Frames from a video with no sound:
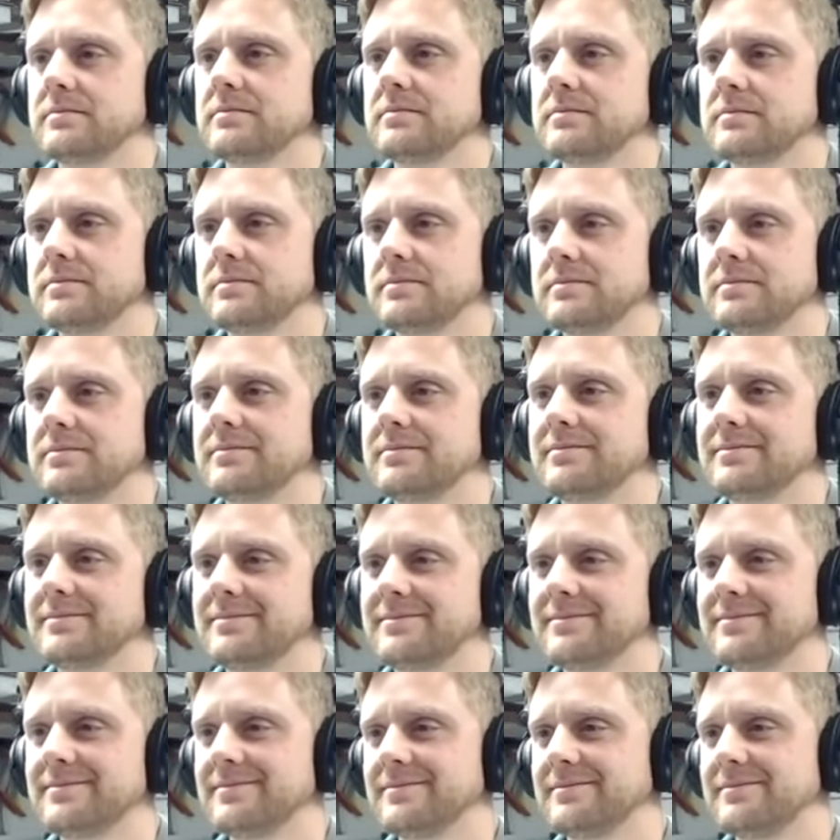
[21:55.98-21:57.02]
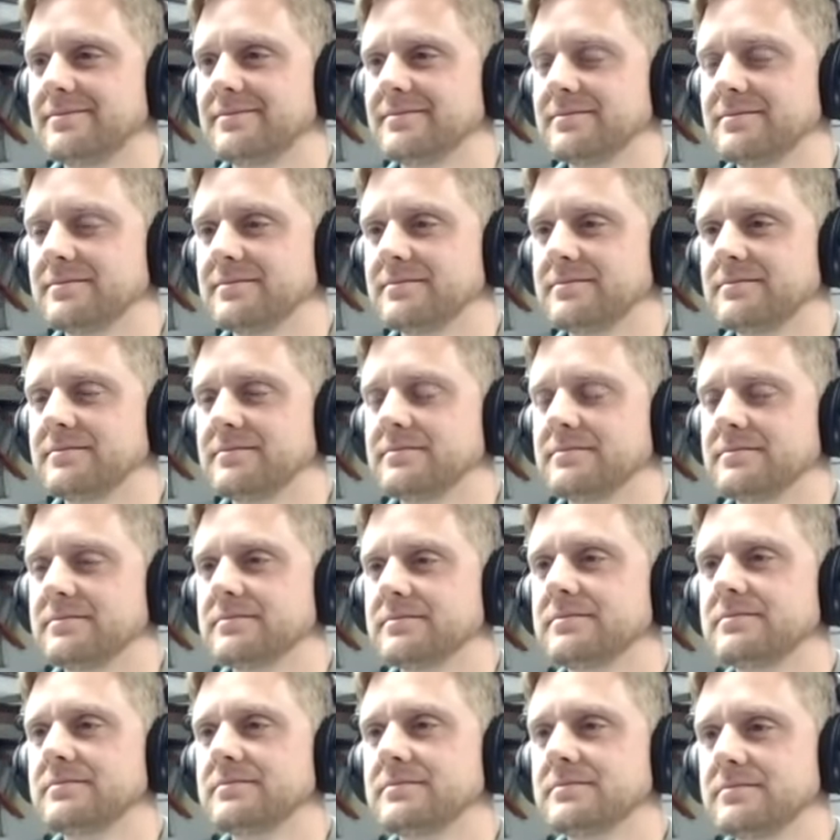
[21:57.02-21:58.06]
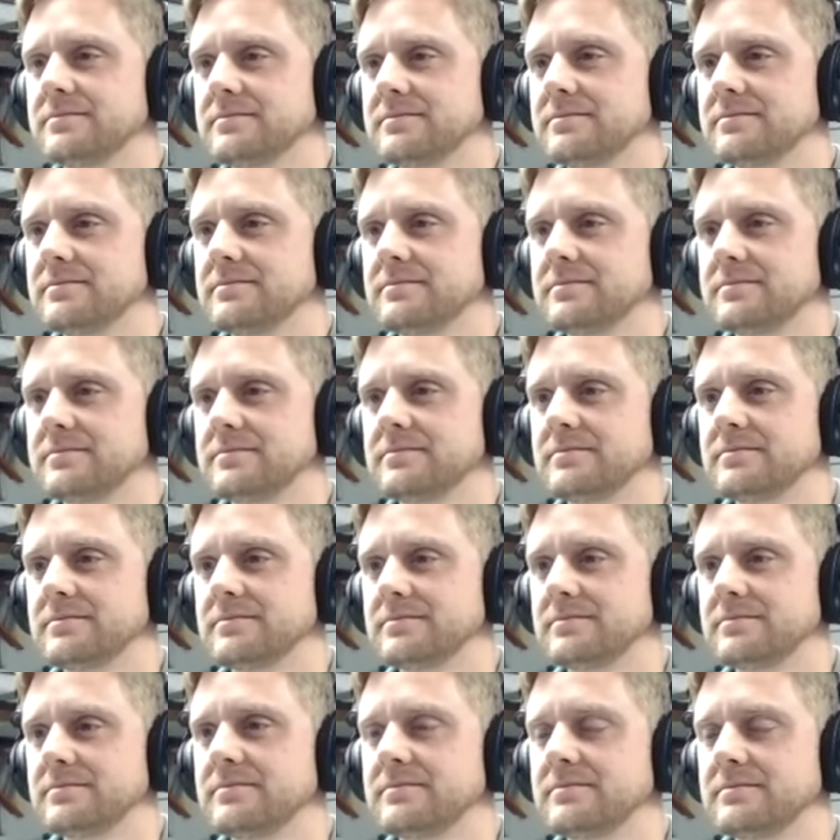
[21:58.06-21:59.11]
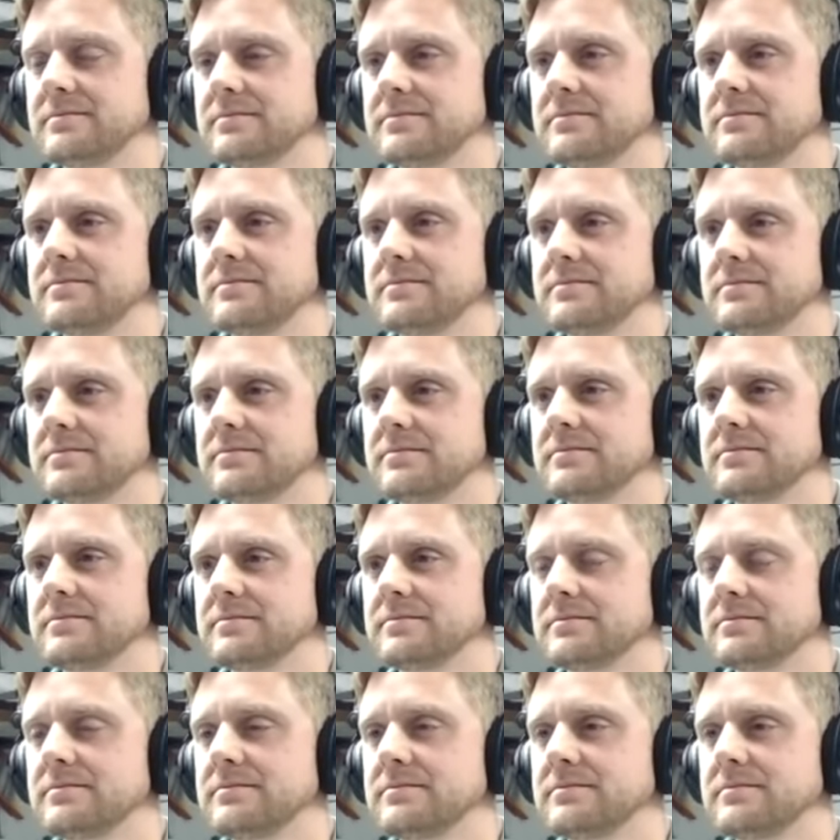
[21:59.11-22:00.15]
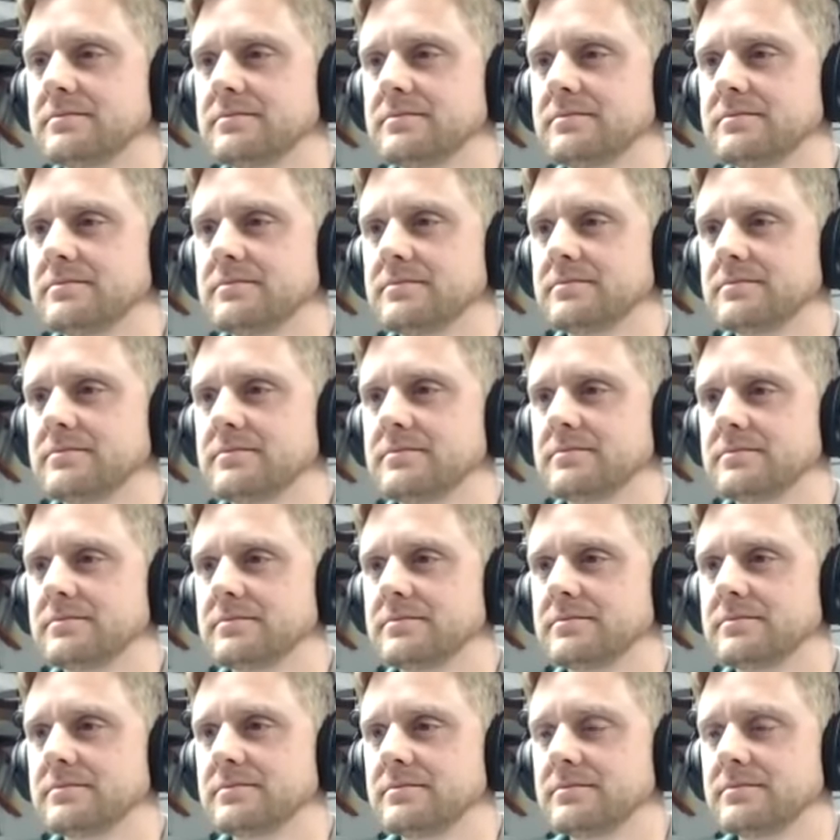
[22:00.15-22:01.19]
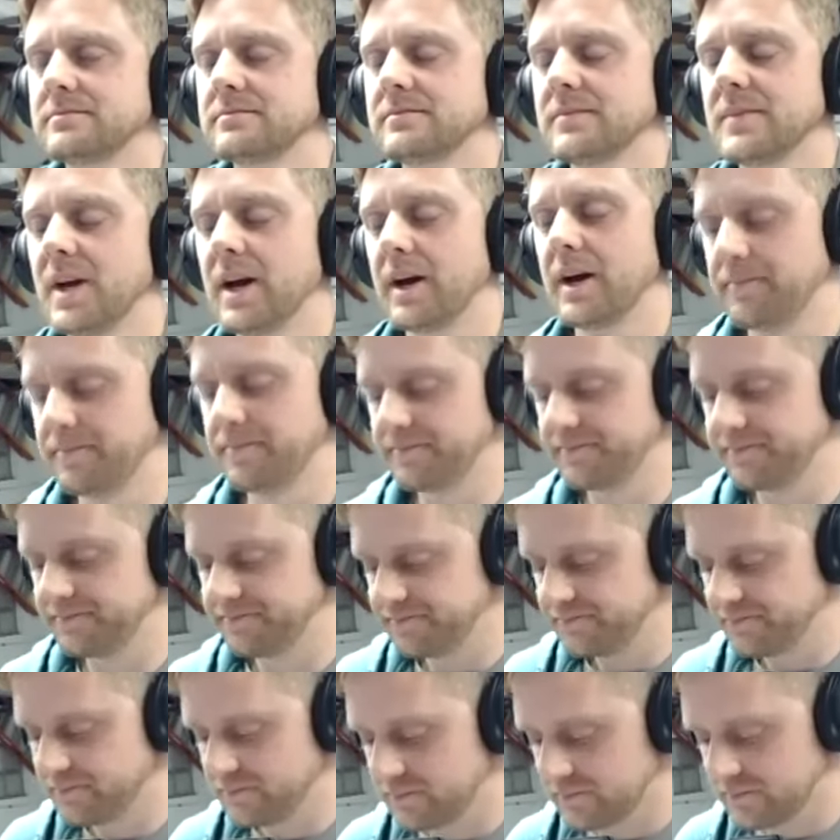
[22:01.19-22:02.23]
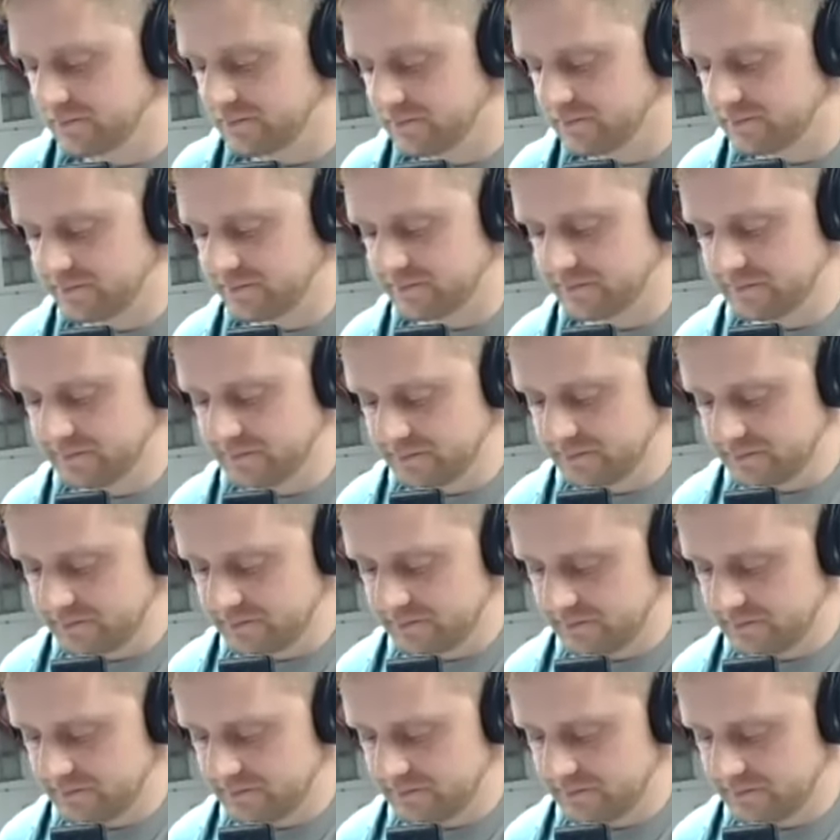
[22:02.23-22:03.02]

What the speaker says: This person isn't speaking.